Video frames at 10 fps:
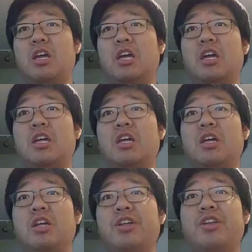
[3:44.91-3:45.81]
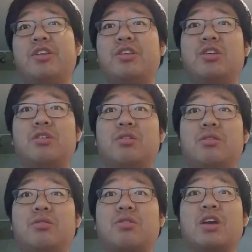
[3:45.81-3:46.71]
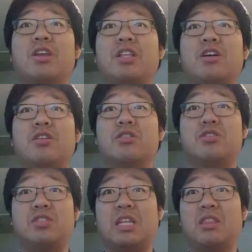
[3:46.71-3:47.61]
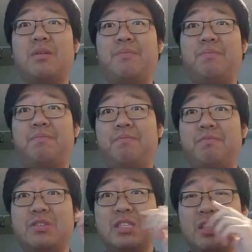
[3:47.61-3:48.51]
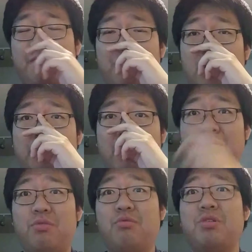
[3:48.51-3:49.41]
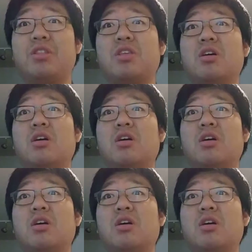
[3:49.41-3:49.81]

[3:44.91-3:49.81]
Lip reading: and you can either set the Fogblade with